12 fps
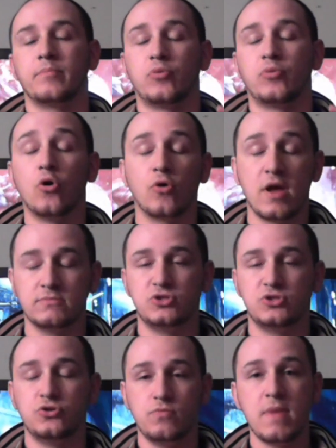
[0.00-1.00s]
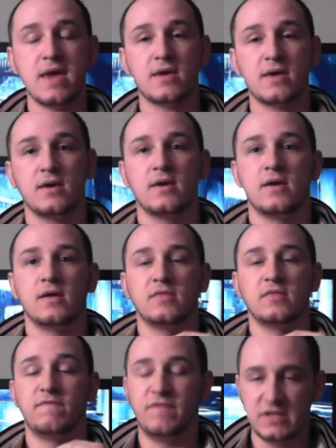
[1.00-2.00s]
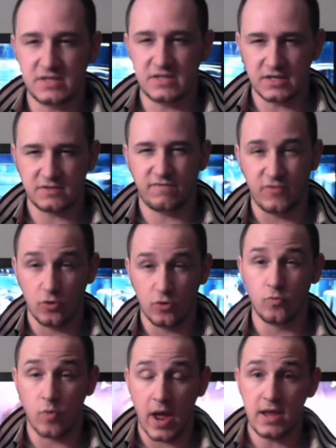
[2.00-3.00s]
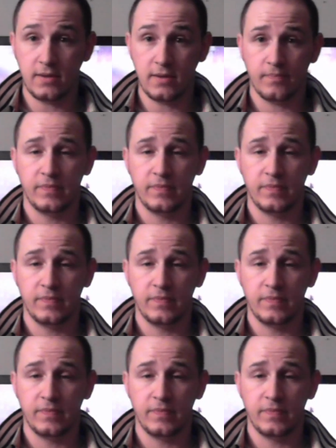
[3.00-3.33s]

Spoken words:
programs to make the physics feel right.